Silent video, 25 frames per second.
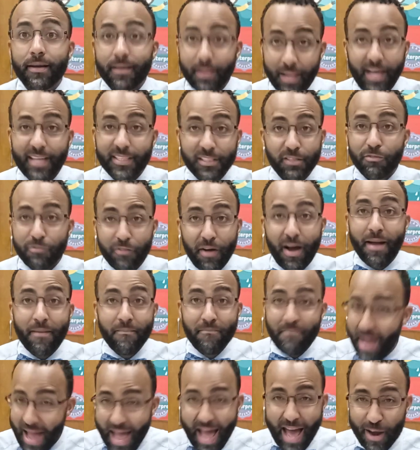classify
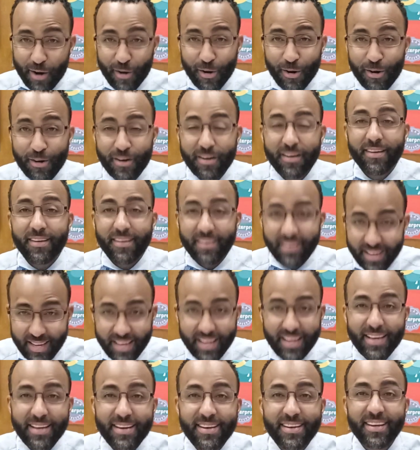matter
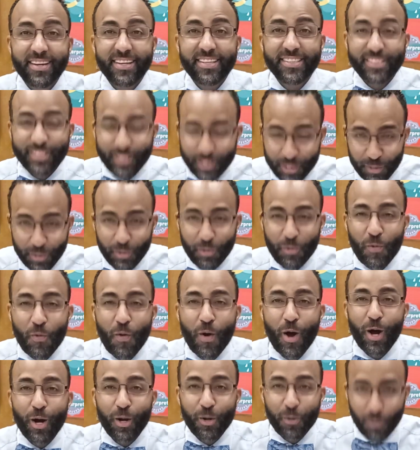
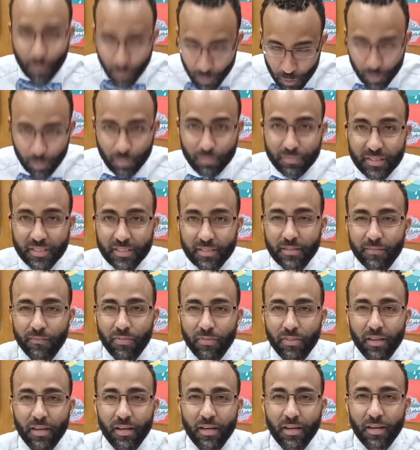into groups.
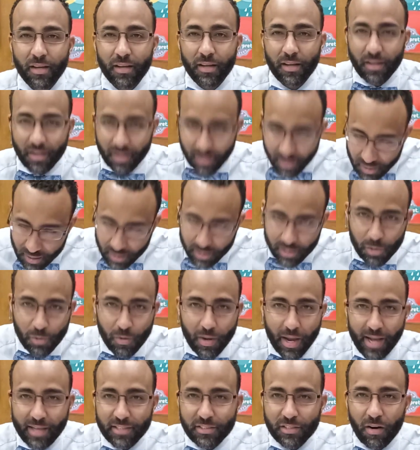
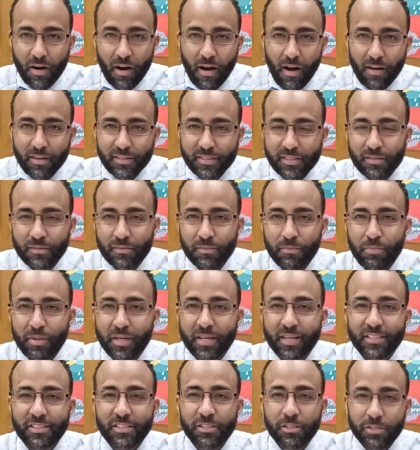You guys are awesome
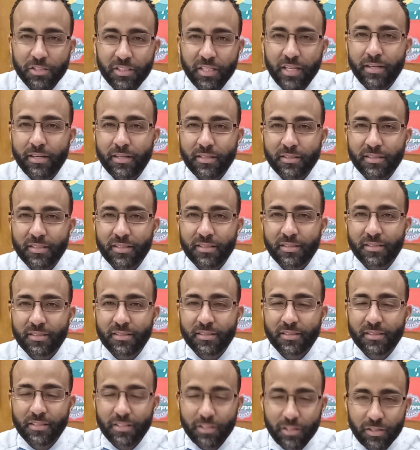because you're
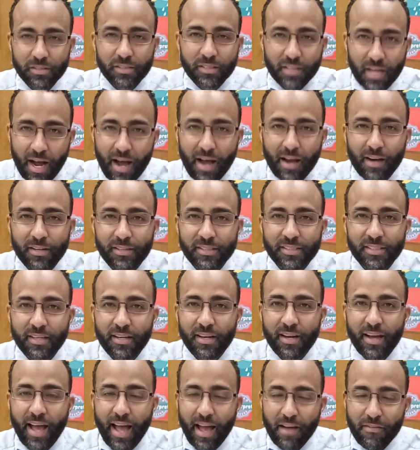geniuses, you're scholars.
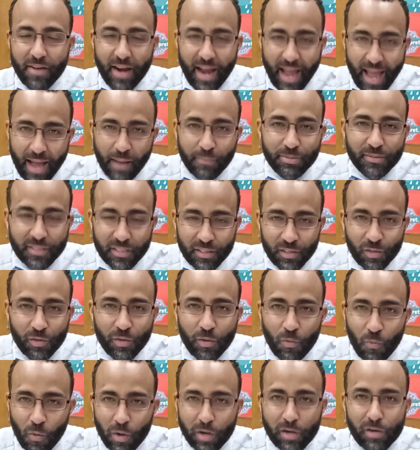Have an
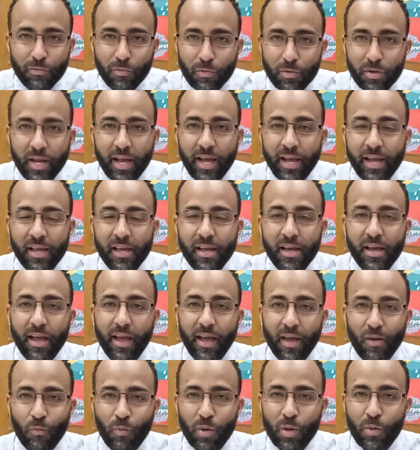absolutely wonderful day
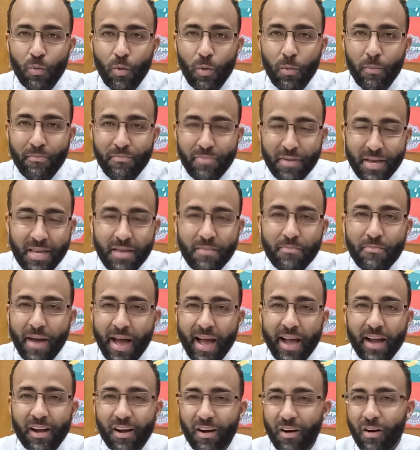and we will be
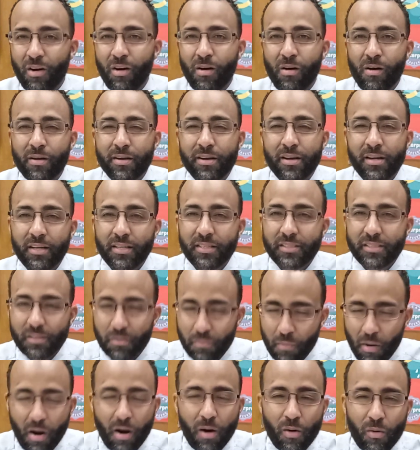back on
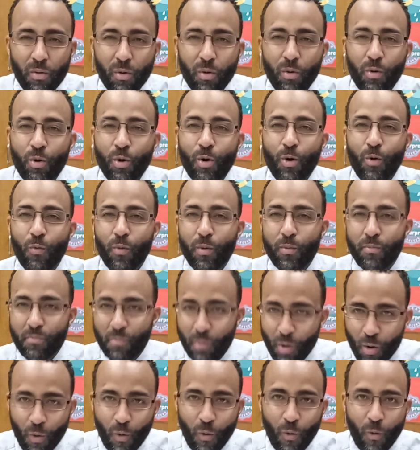tomorrow with
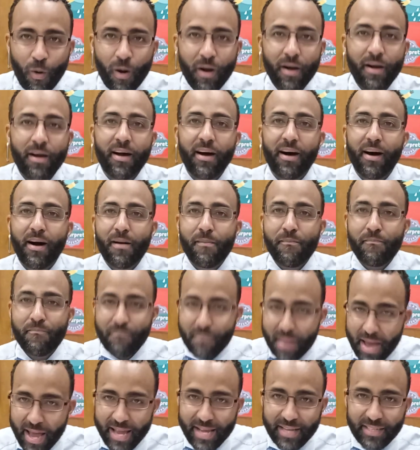more
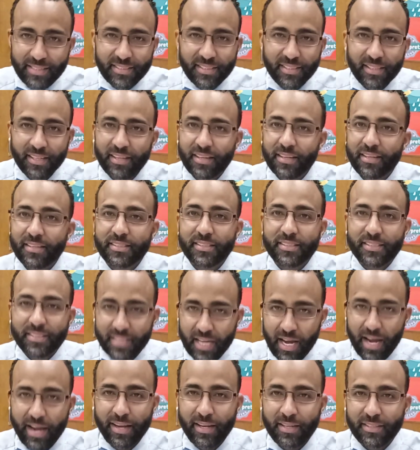amazing
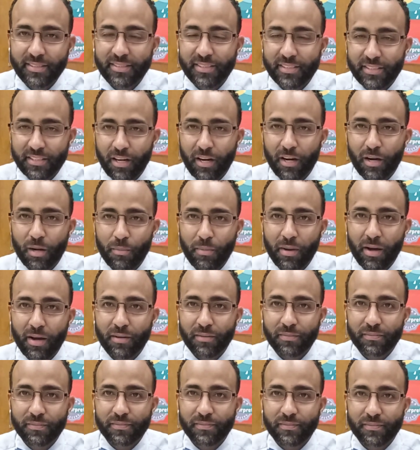science to talk about.